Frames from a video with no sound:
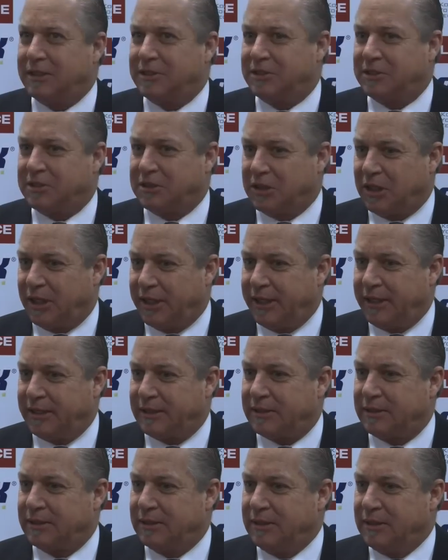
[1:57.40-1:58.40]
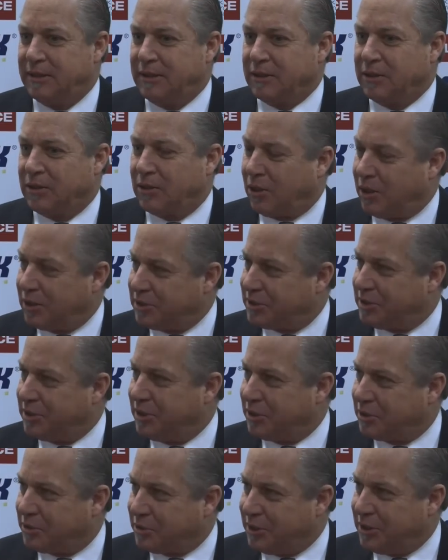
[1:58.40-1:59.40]
slight cost
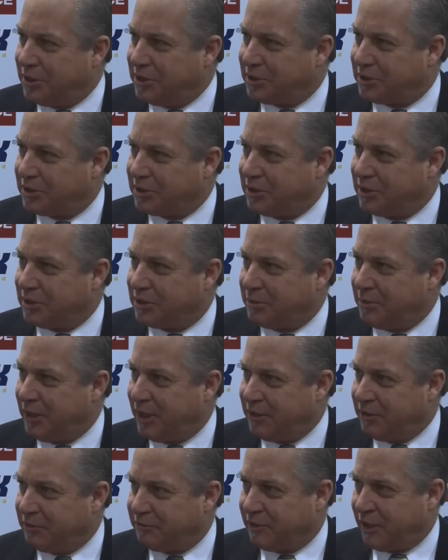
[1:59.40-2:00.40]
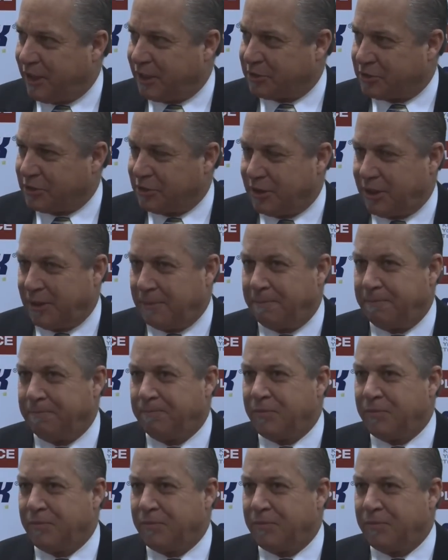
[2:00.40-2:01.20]
increase to manufacture them.